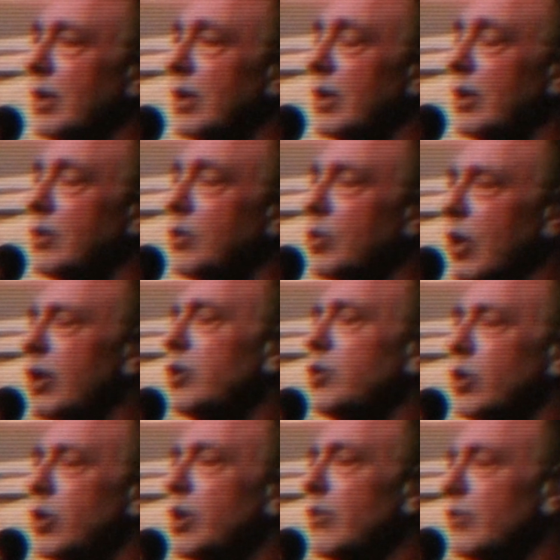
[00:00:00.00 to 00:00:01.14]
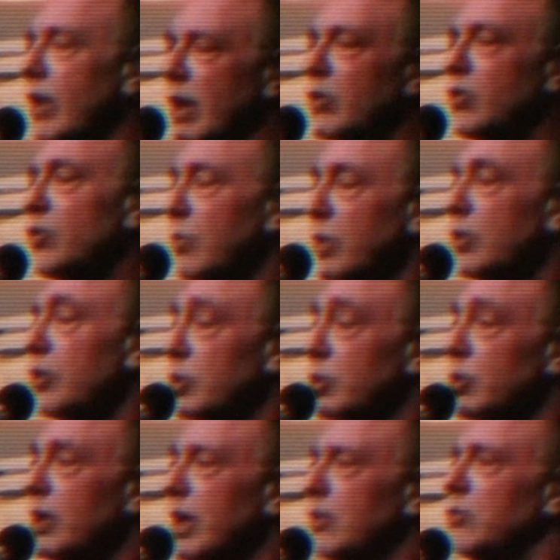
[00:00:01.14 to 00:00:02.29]
He thought he should give like a
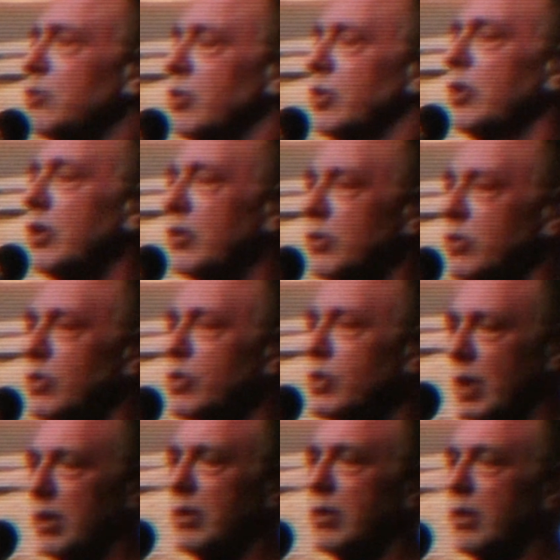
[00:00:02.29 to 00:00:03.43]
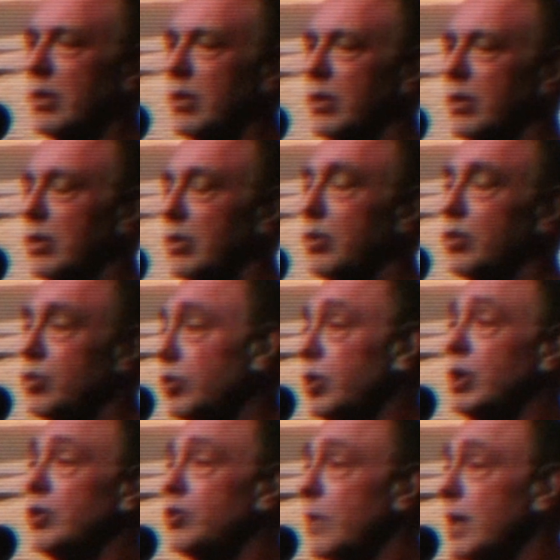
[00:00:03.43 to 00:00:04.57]
spiritual answer, So he said, could you
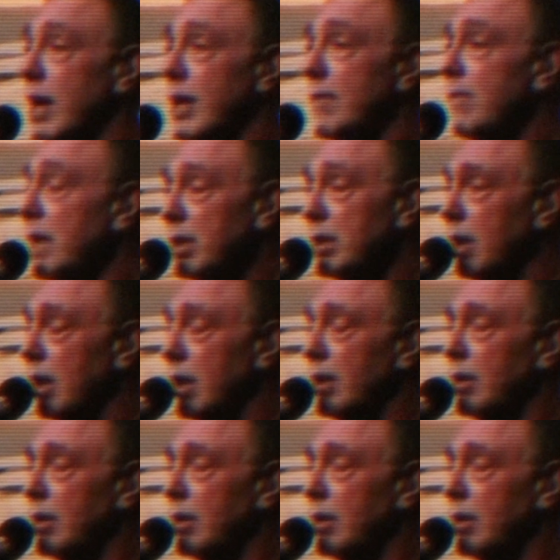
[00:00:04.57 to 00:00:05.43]
teach me how to meditate?